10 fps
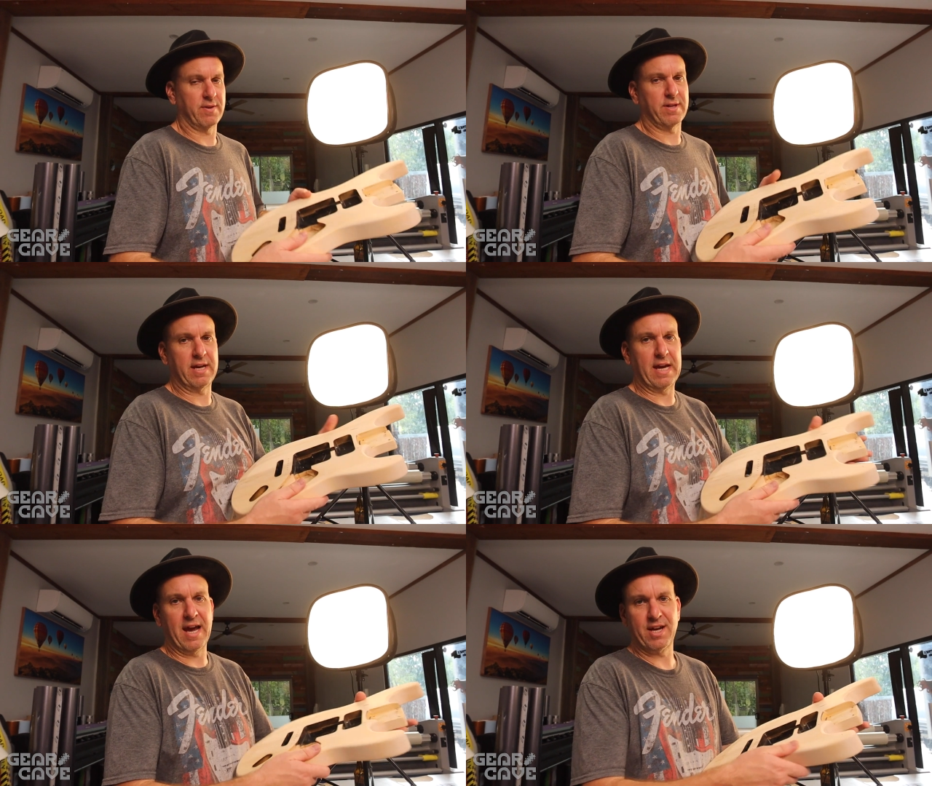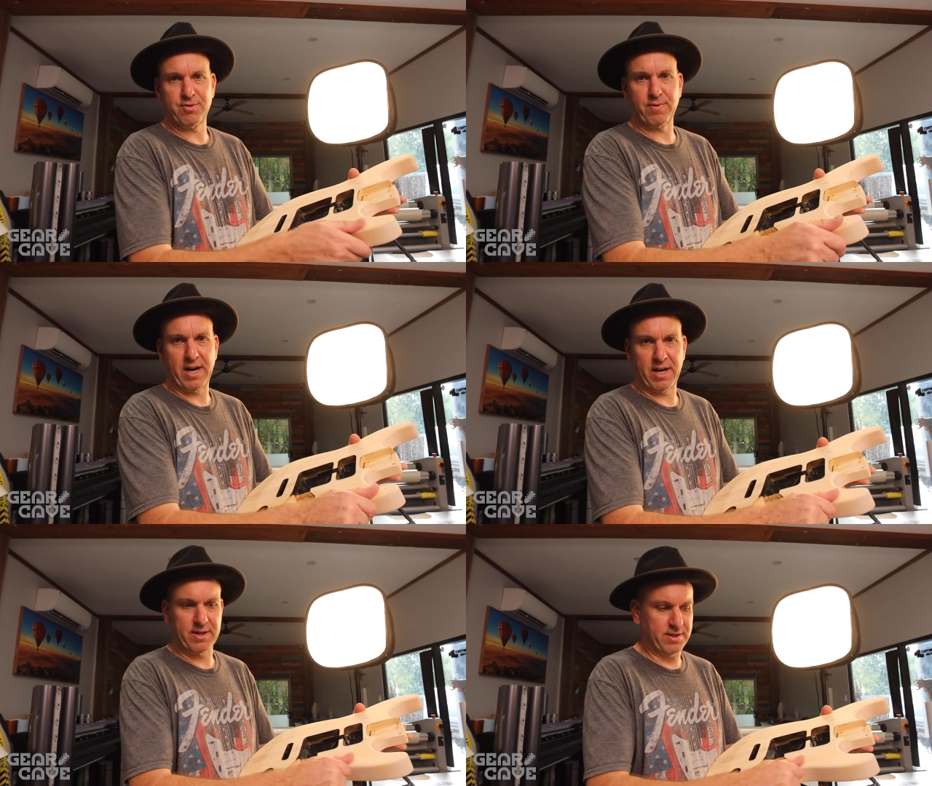the edge
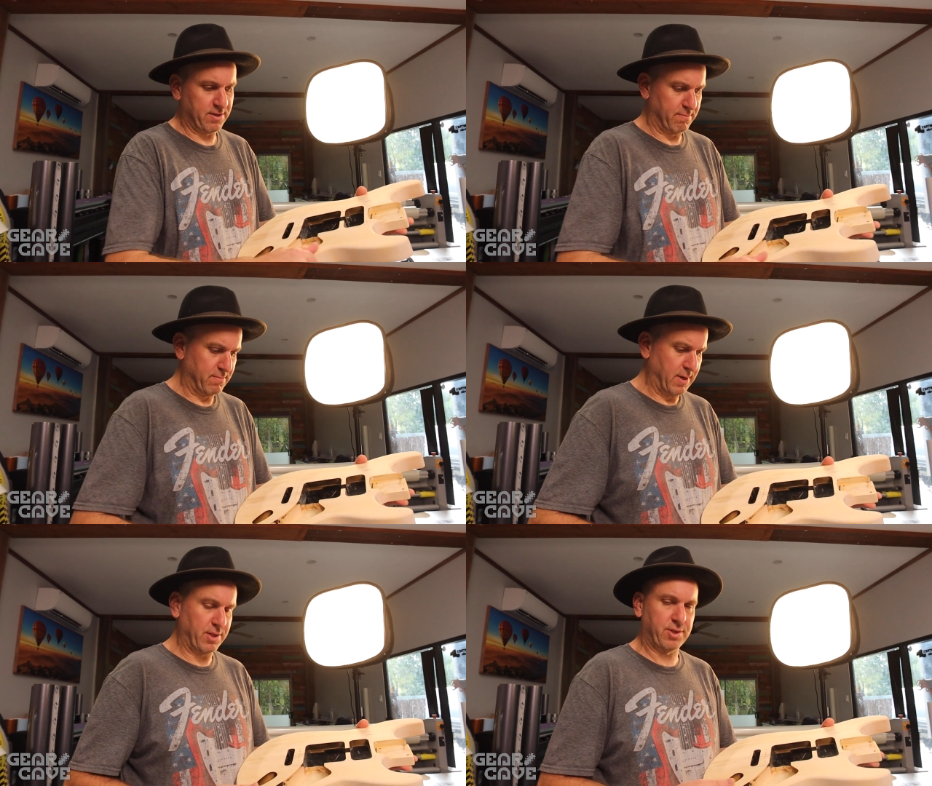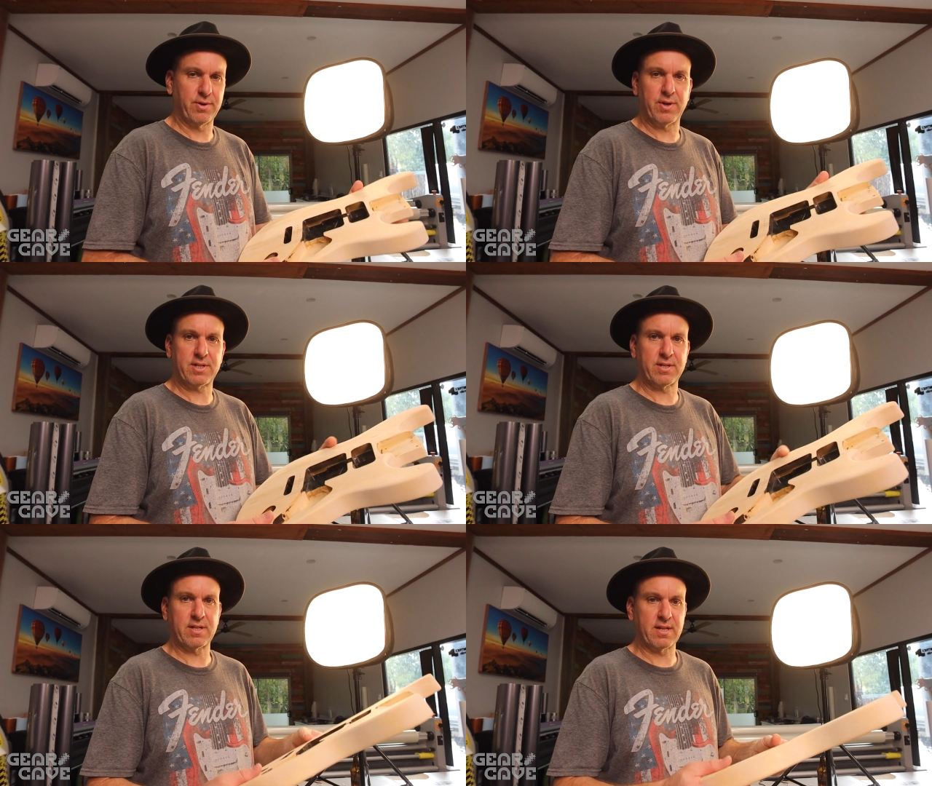radiuses are much
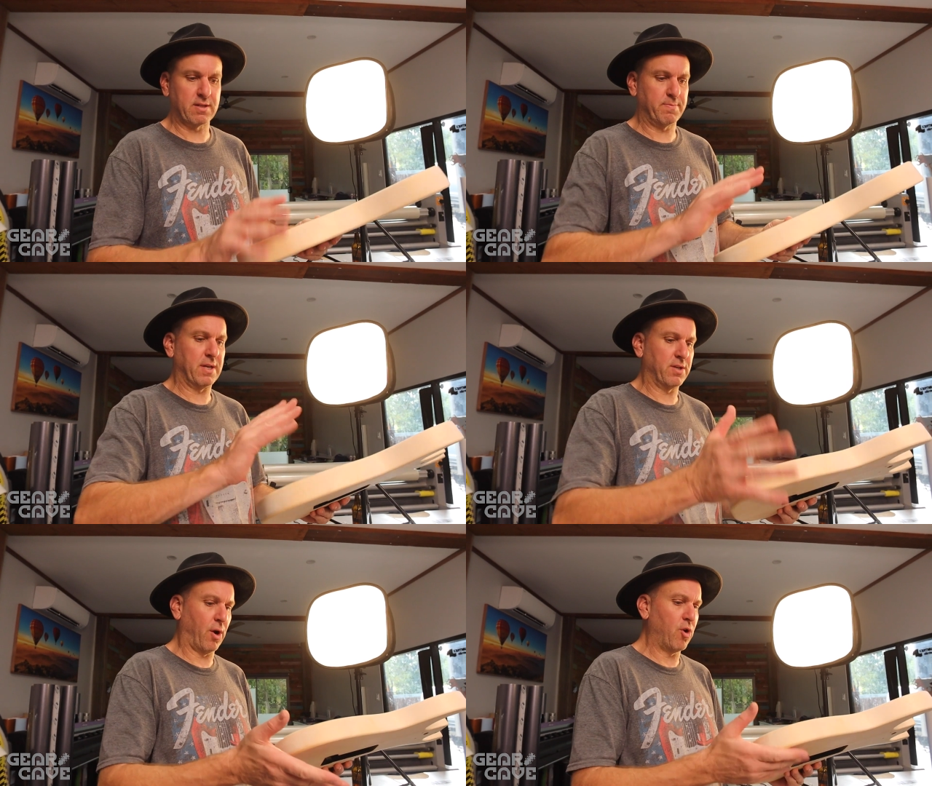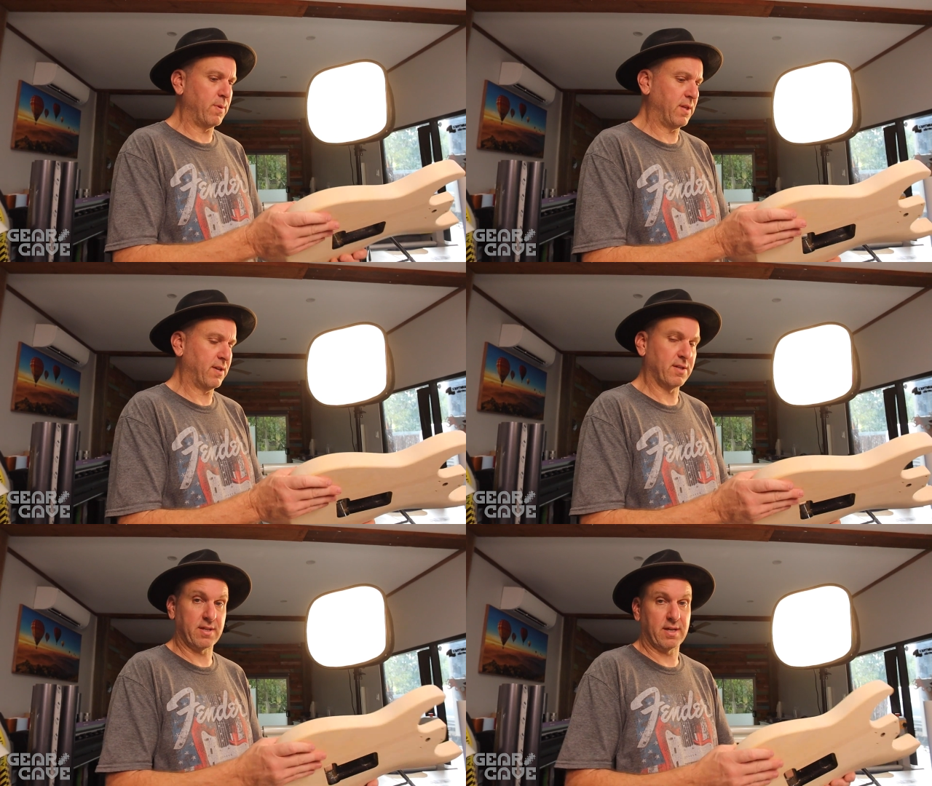nicer than those big domey
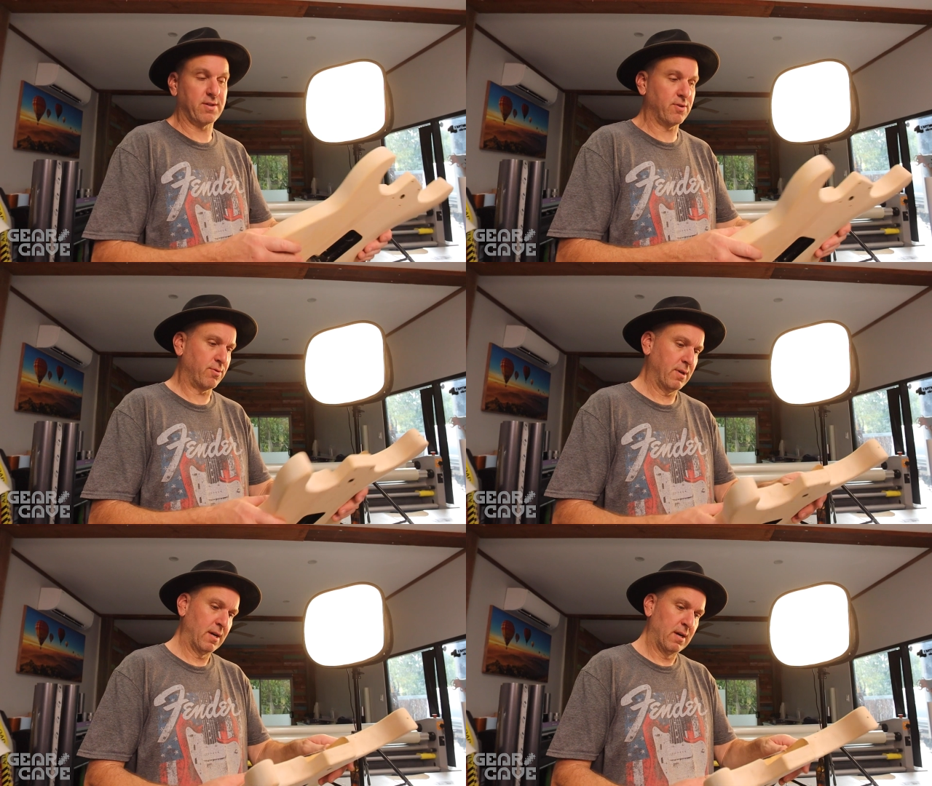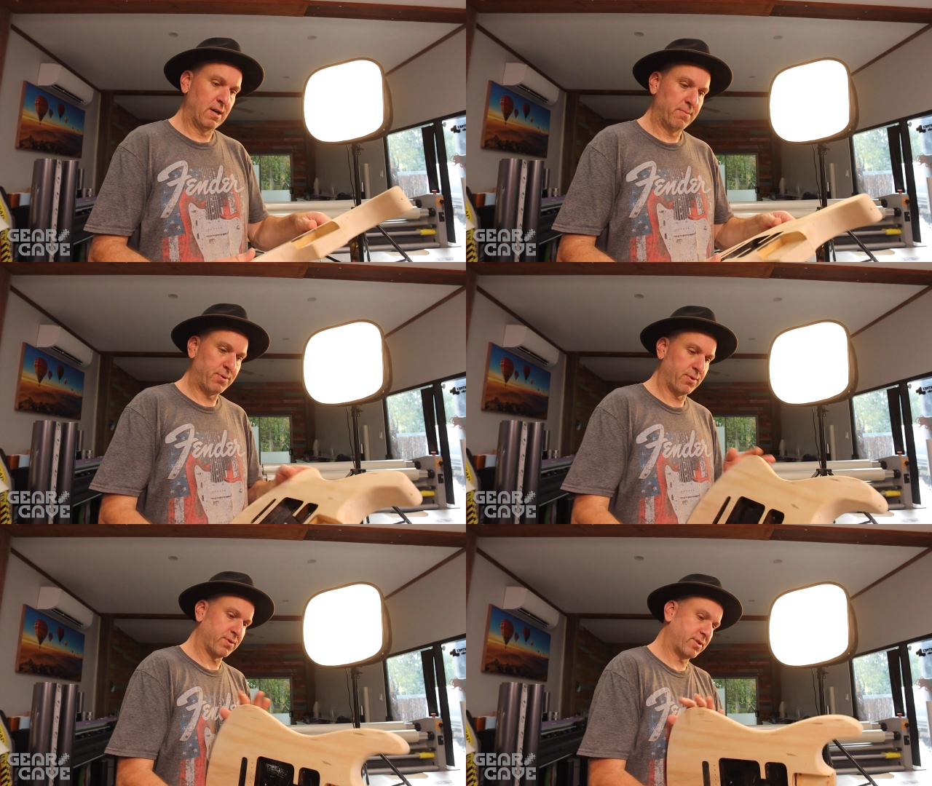things that they do
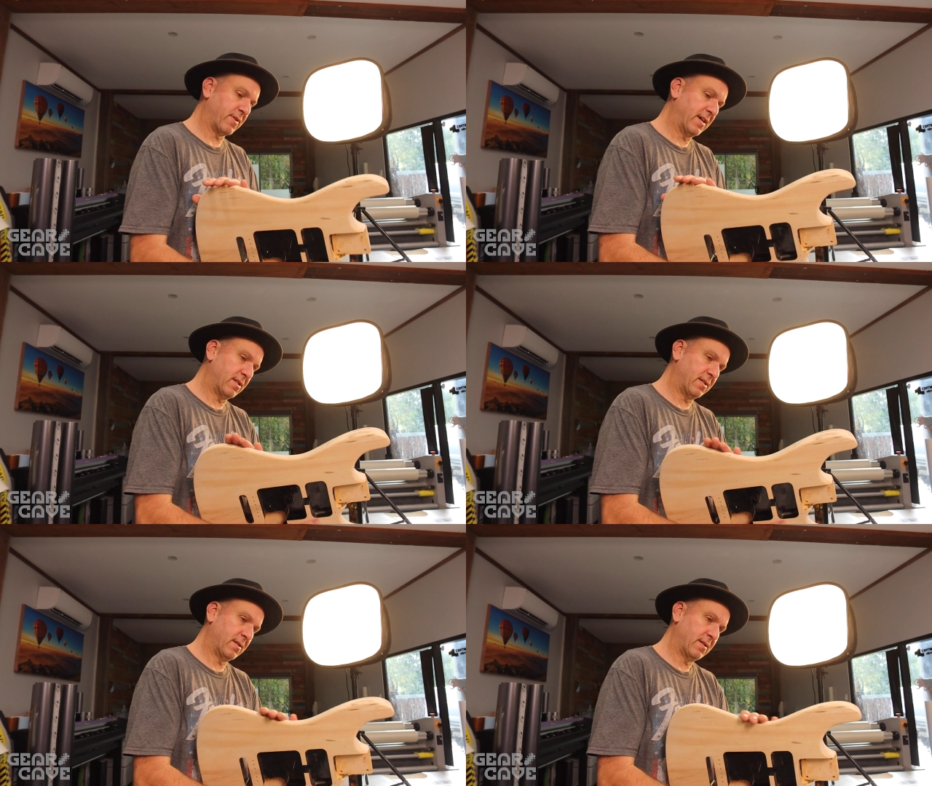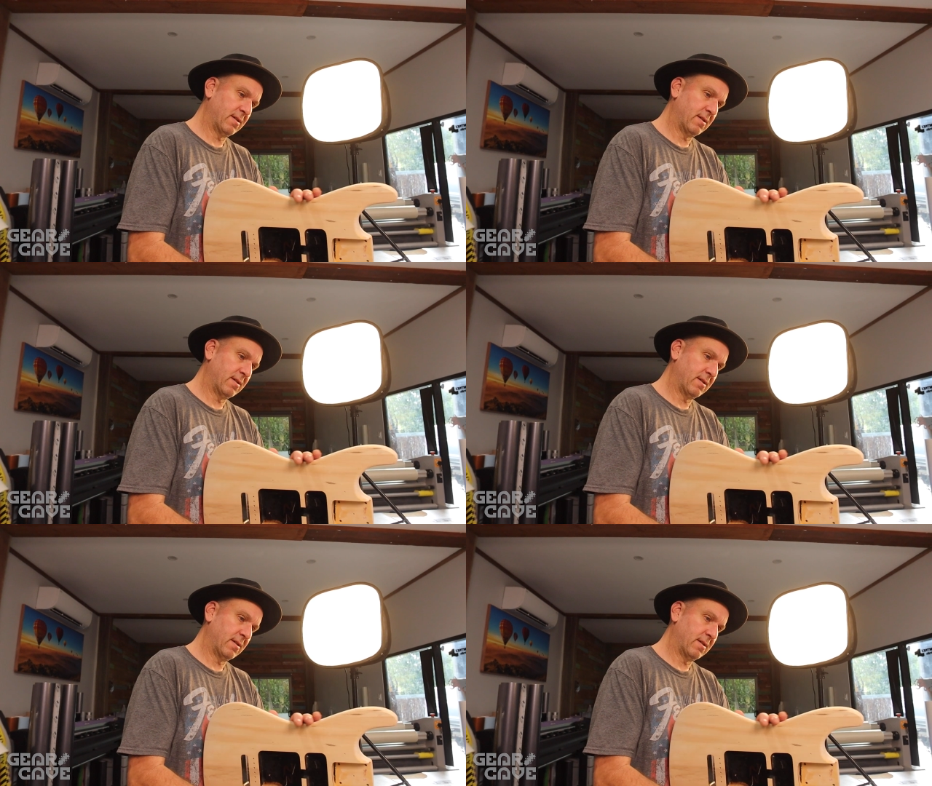put on Strats.